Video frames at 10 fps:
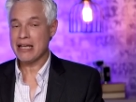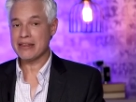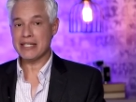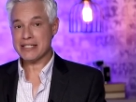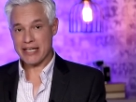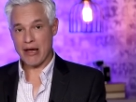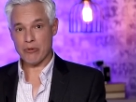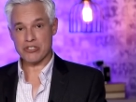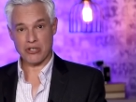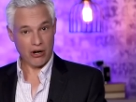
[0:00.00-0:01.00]
These
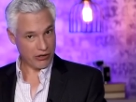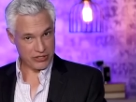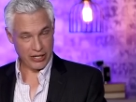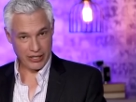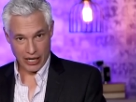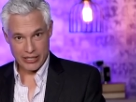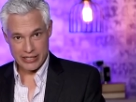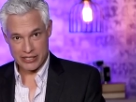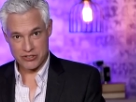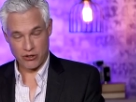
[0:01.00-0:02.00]
cameras are selling on
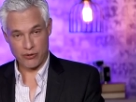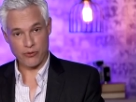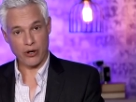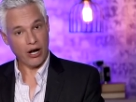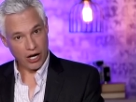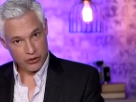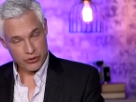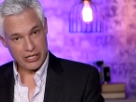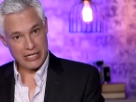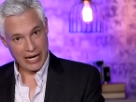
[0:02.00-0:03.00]
Kickstarter for
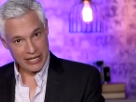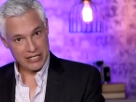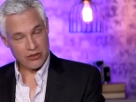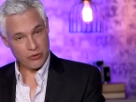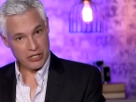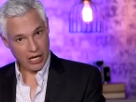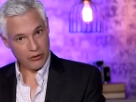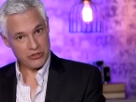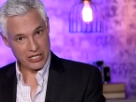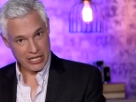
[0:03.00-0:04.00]

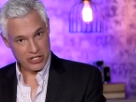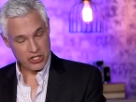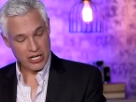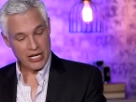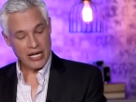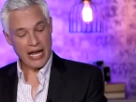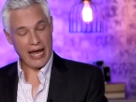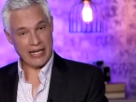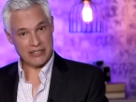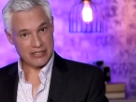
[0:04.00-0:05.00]
$193 each.
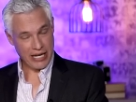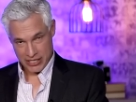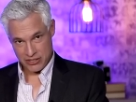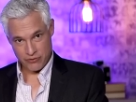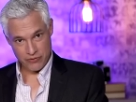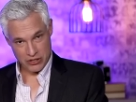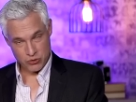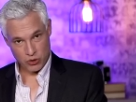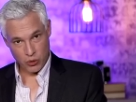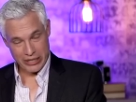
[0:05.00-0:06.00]
And as of this
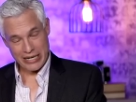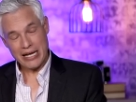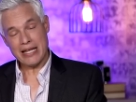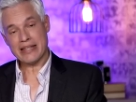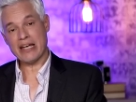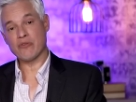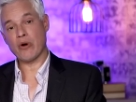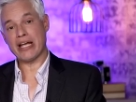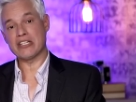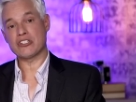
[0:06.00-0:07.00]
recording, they have
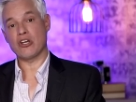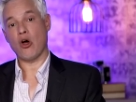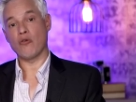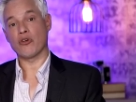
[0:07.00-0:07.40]
raised over